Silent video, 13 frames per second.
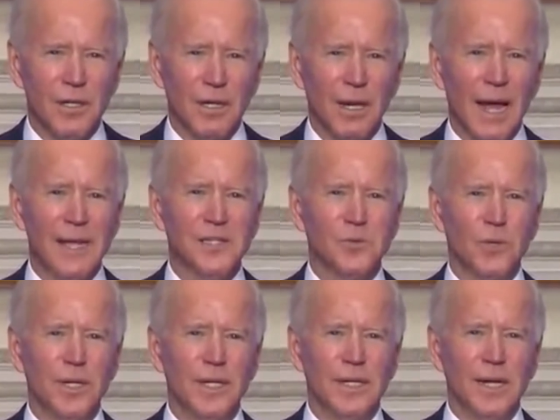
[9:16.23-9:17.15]
Last
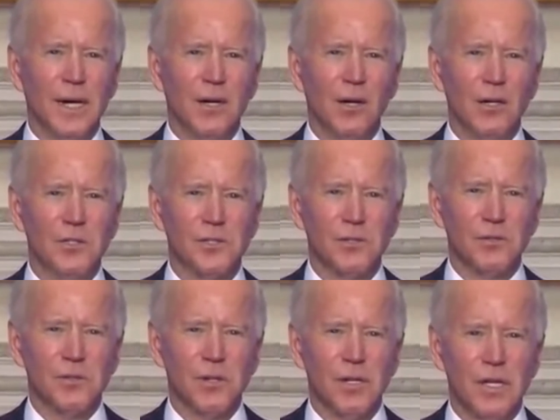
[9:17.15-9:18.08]
week, I
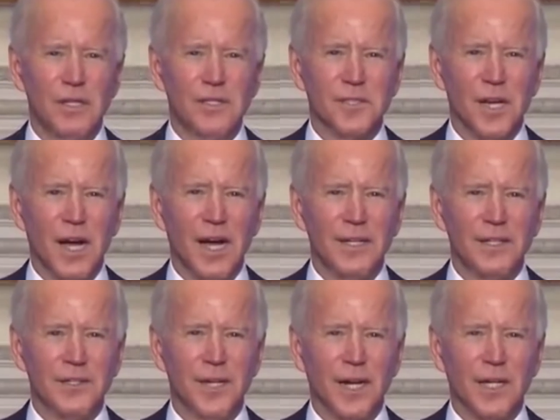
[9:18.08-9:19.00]
also signed
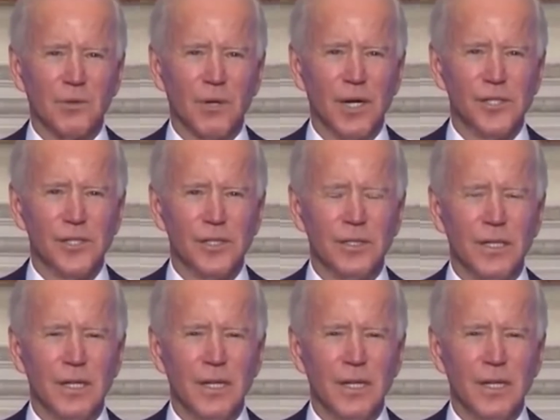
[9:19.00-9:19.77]
a declaration